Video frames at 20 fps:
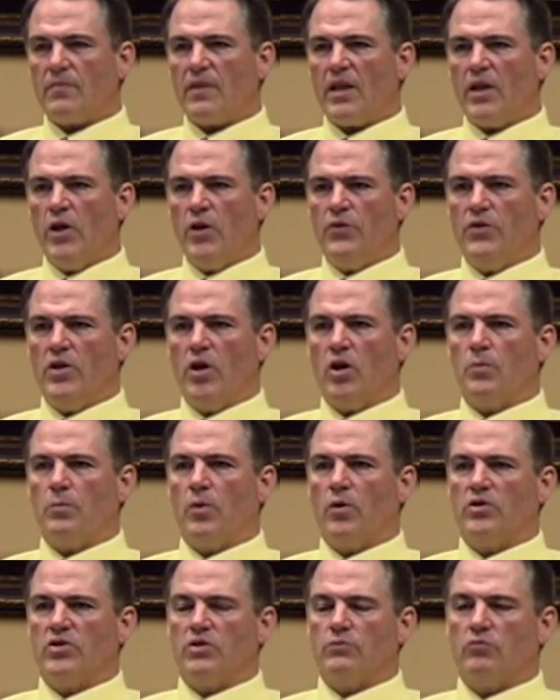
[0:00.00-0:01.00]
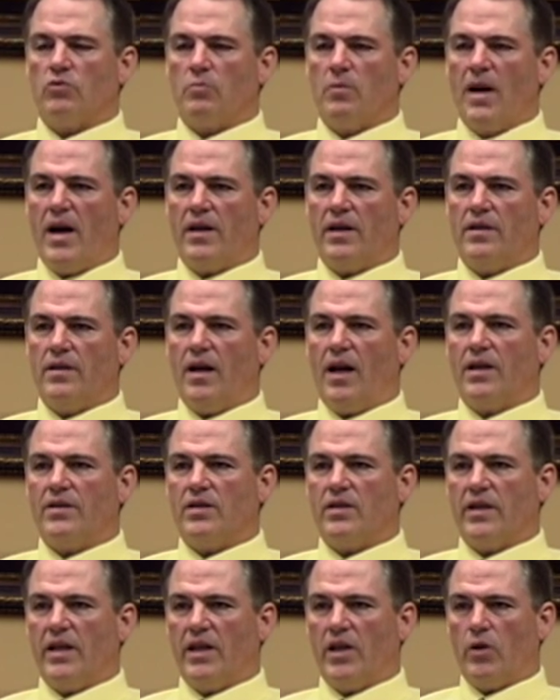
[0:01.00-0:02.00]
Here the young person is reminded not
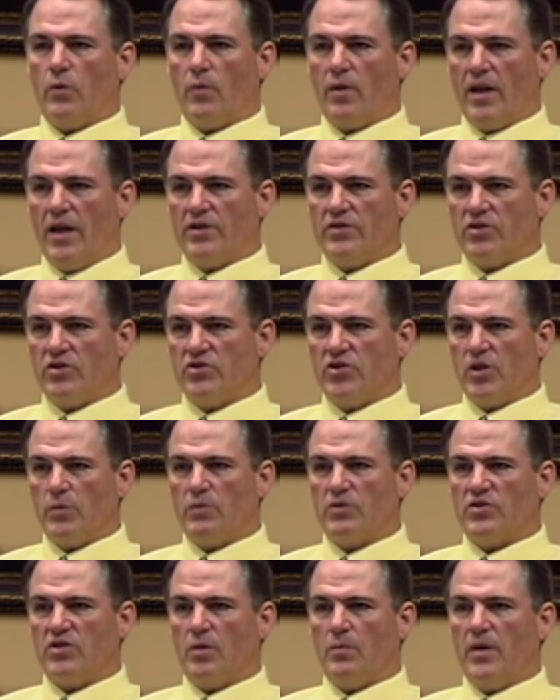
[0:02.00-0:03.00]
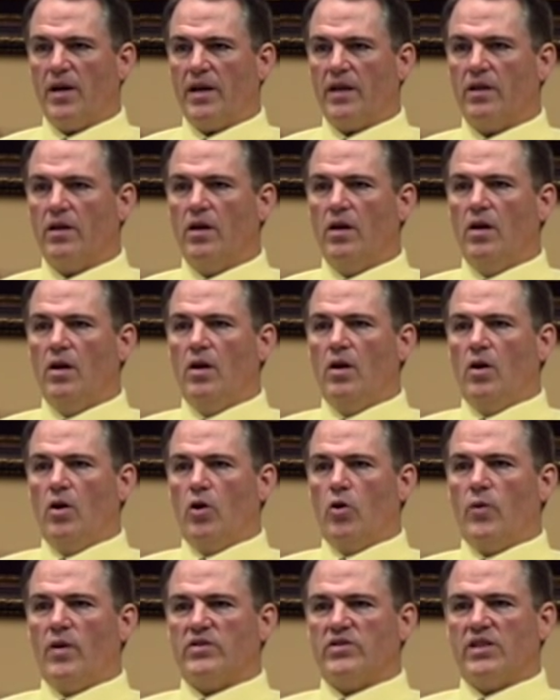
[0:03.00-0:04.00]
to get in a relationship with somebody
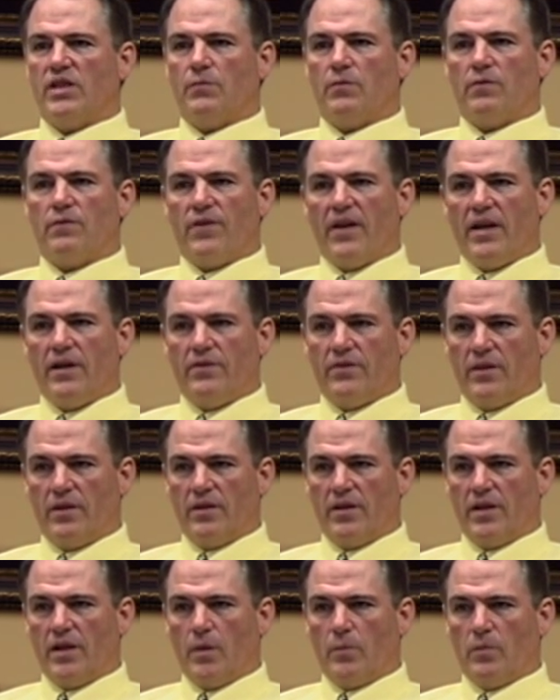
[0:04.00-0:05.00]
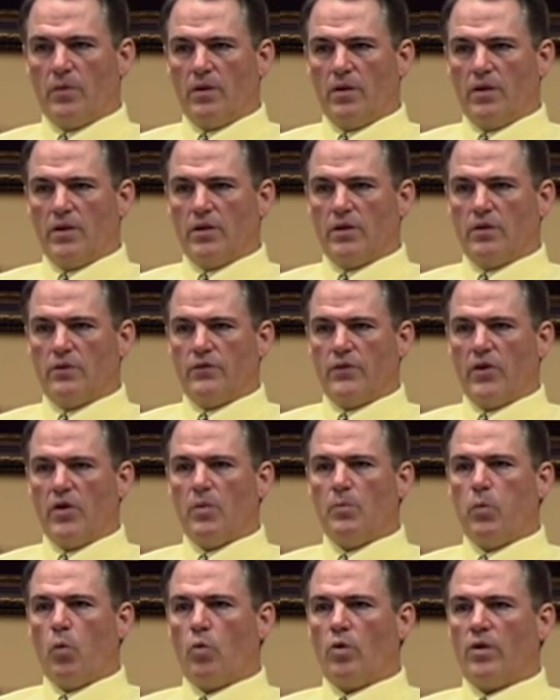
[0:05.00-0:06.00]
who has a different faith than them. It's very
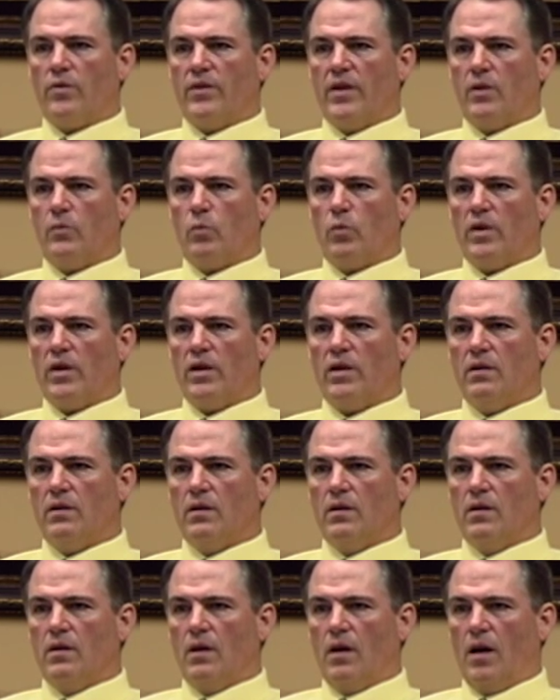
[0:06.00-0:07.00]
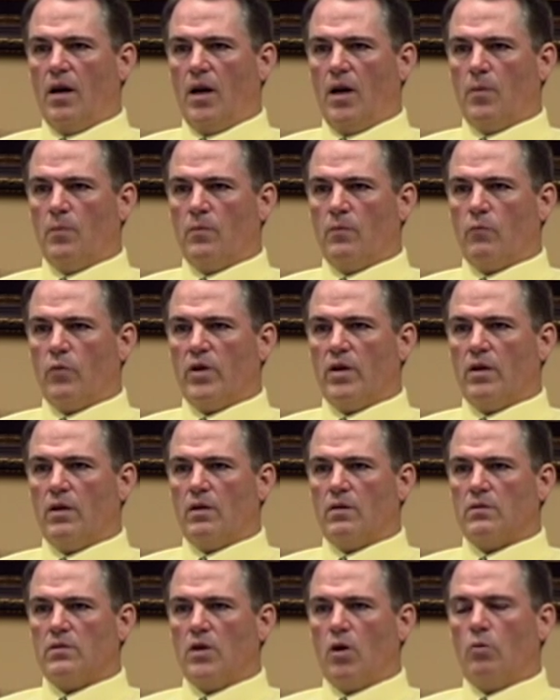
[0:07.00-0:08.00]
important that we
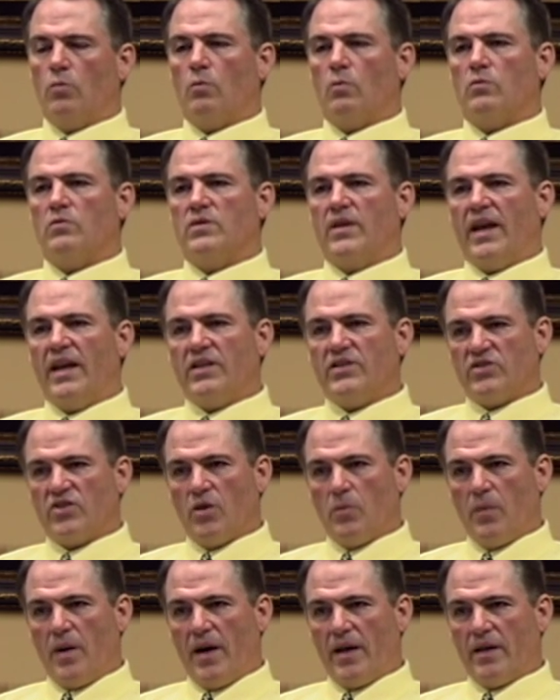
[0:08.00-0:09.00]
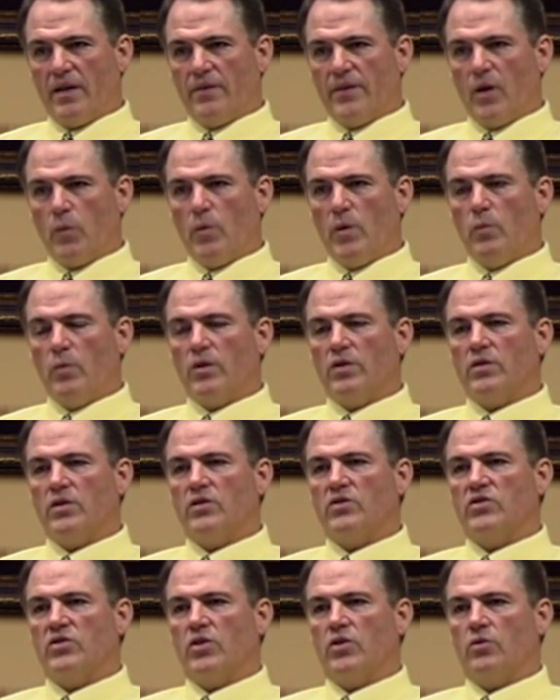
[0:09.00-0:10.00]
don't date somebody that we wouldn't
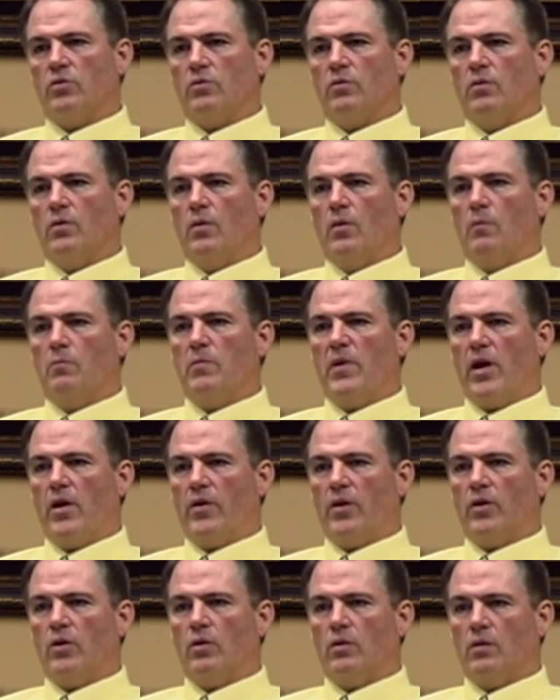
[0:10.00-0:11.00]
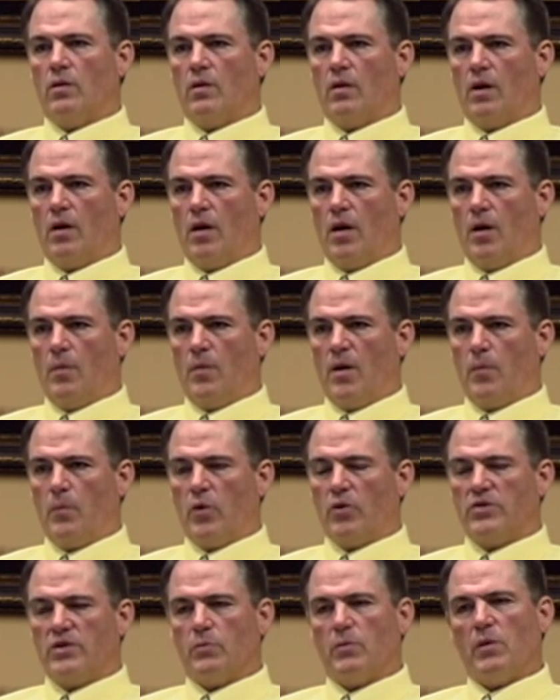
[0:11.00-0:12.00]
consider marrying a
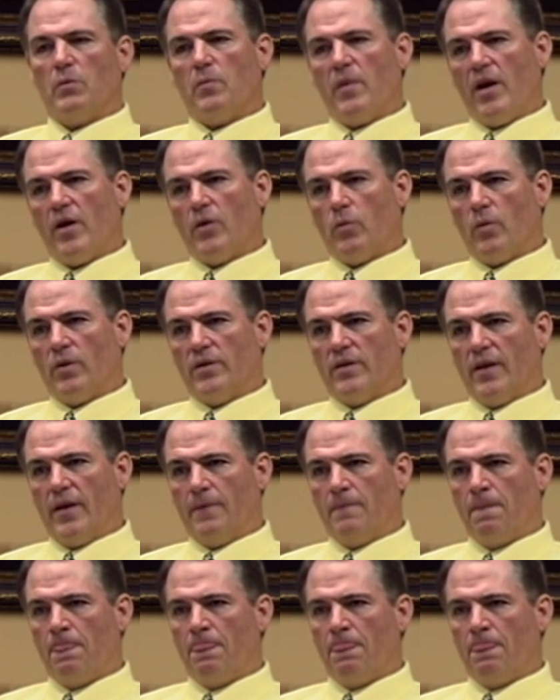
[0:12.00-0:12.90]
person we'd marry one day.